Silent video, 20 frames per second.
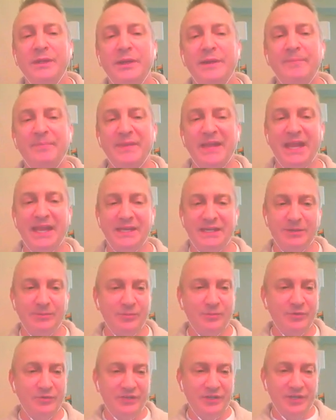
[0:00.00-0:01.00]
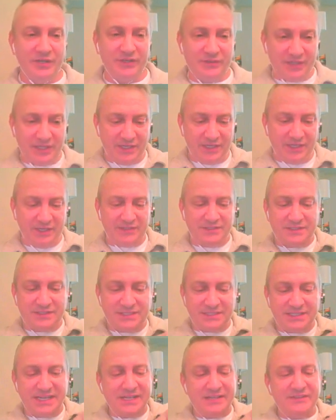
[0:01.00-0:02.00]
and it was in a
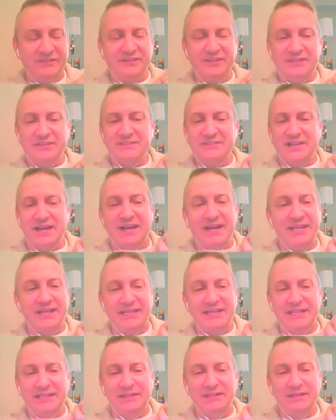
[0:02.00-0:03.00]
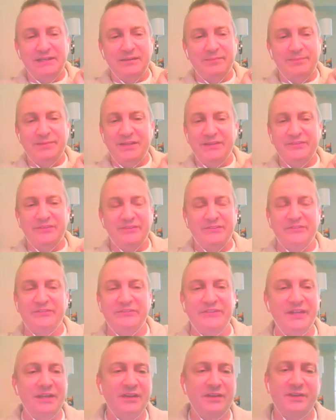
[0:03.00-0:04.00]
teensy tiny little piece of
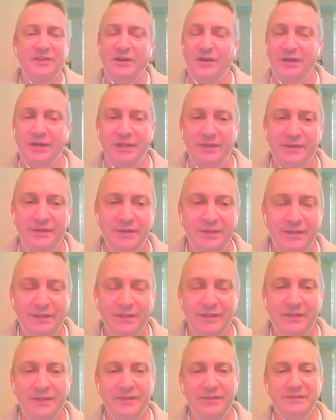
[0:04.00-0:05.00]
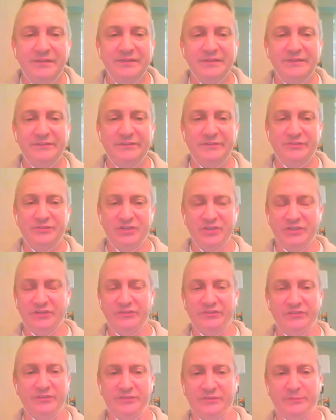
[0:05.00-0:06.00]
silicon that's
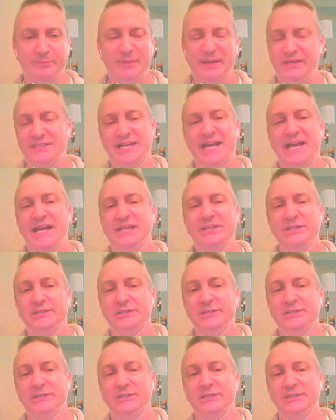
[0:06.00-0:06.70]
just spectacular.